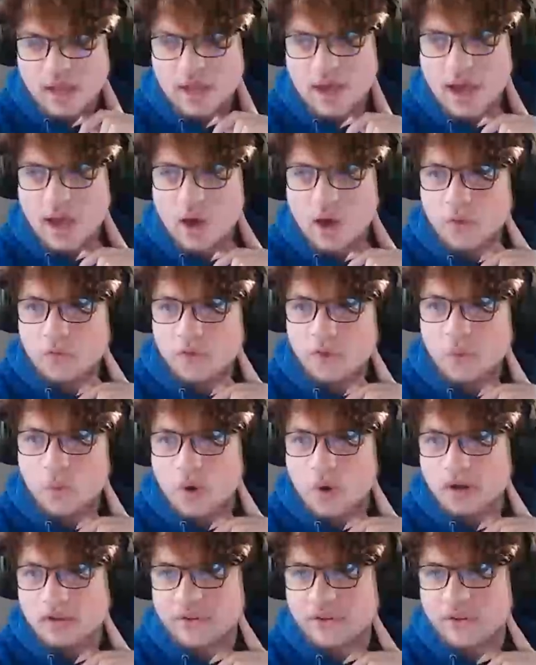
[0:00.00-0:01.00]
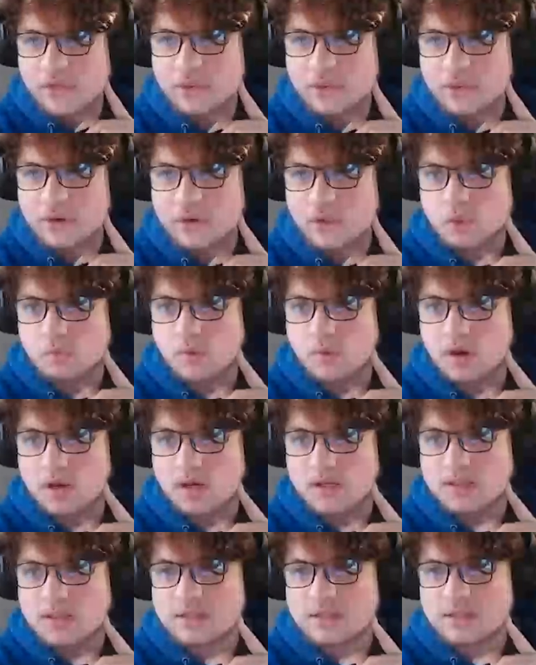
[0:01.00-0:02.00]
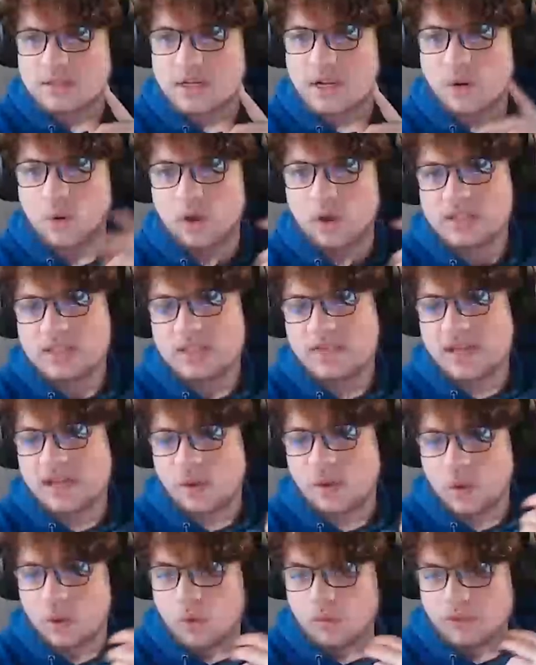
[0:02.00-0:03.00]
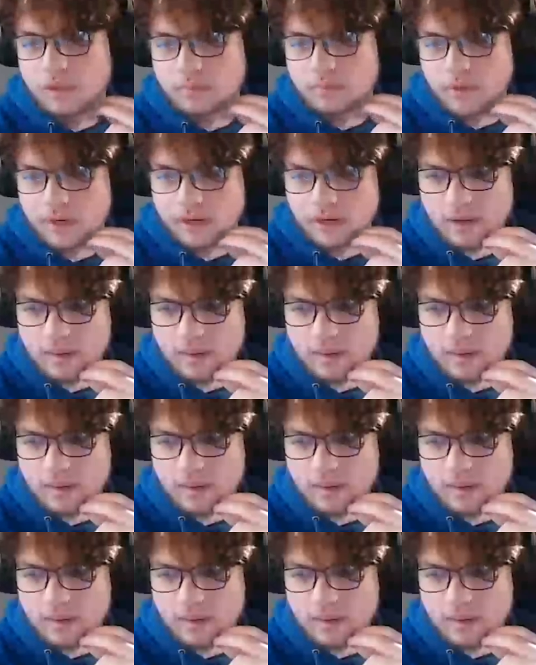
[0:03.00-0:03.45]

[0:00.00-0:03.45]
I only won like 300 bucks. It's not that only, but